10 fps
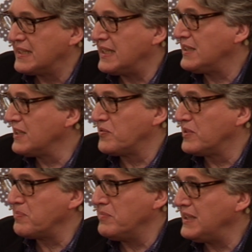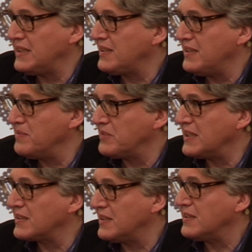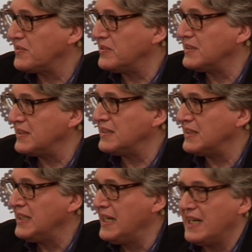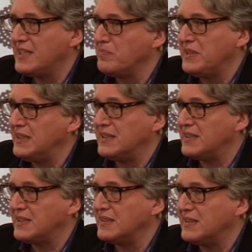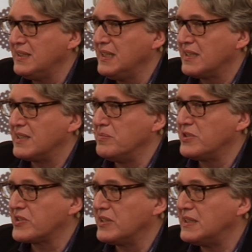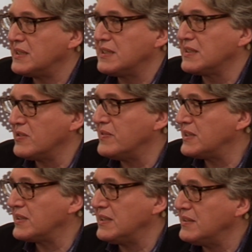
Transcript: that is what made him successful, yeah, as many other commercial artists of our